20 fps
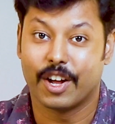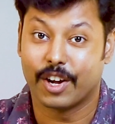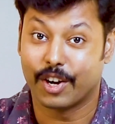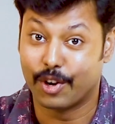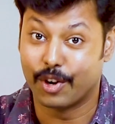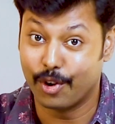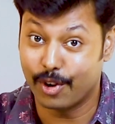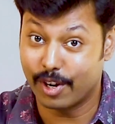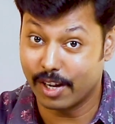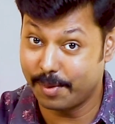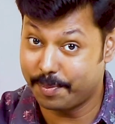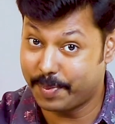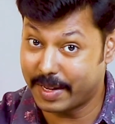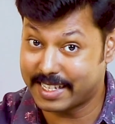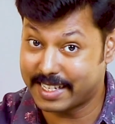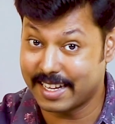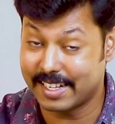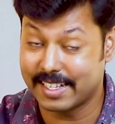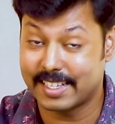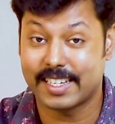Google
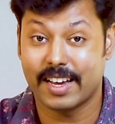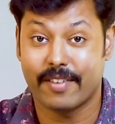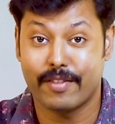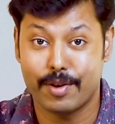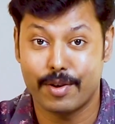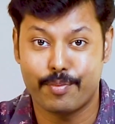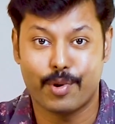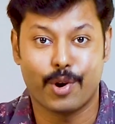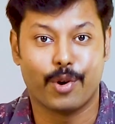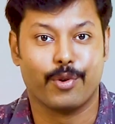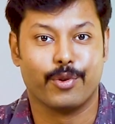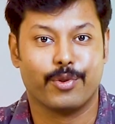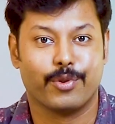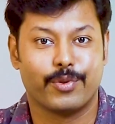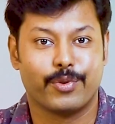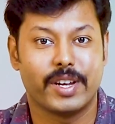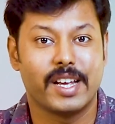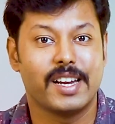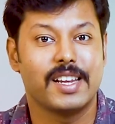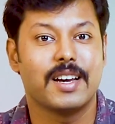Pixel 7 Pro,
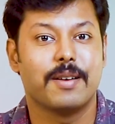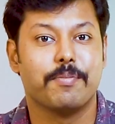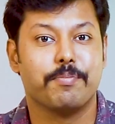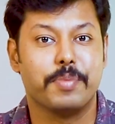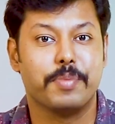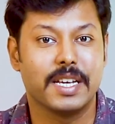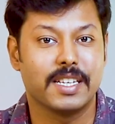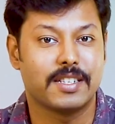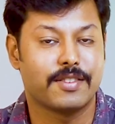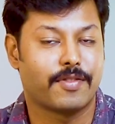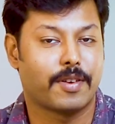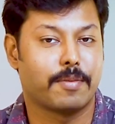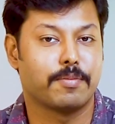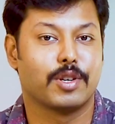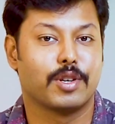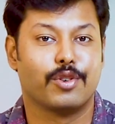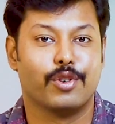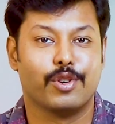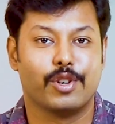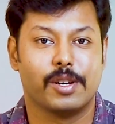really a beast from the
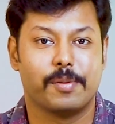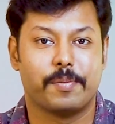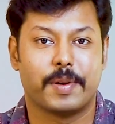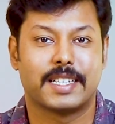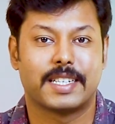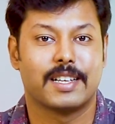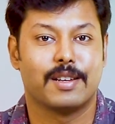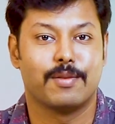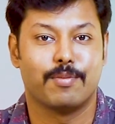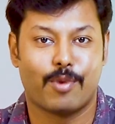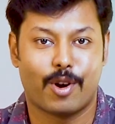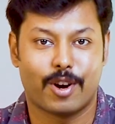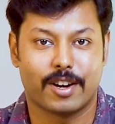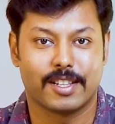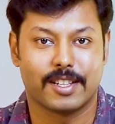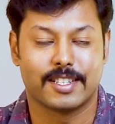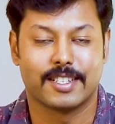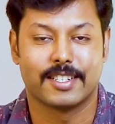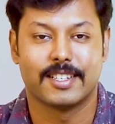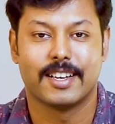Google Pixel models.